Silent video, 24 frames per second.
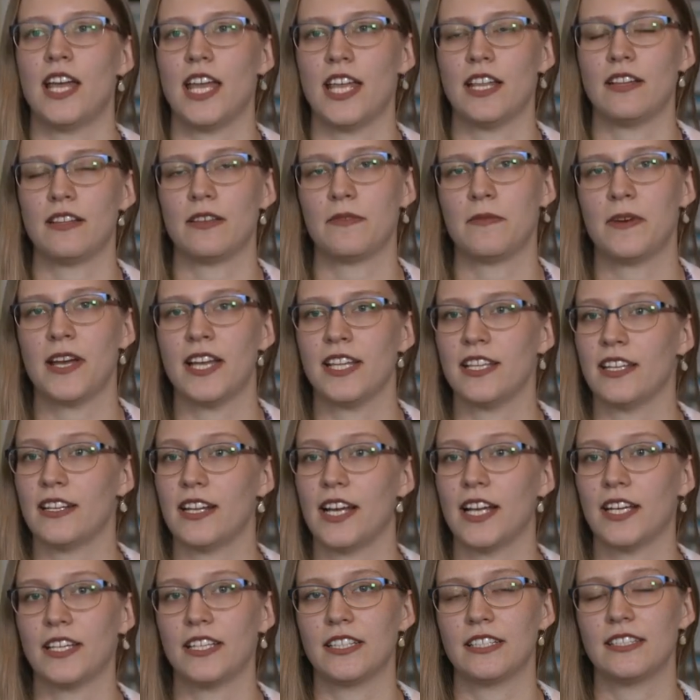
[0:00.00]
in the way that
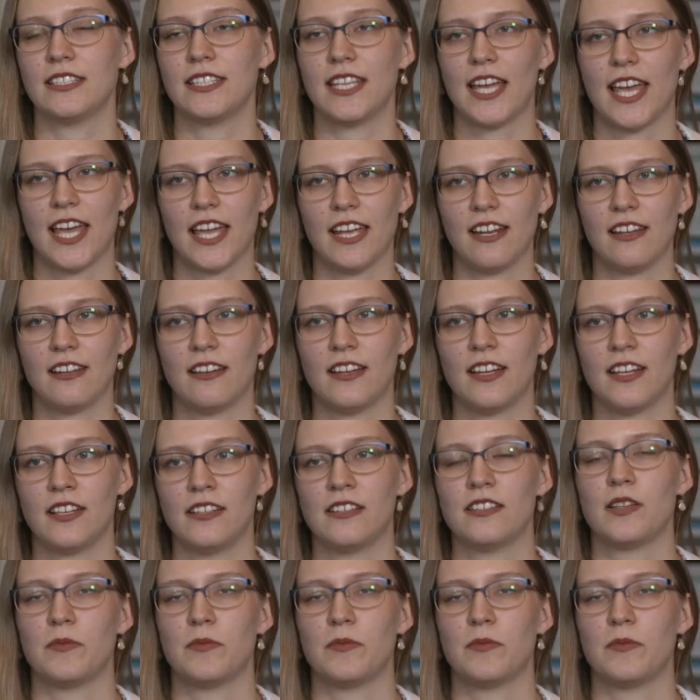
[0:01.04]
I could tailor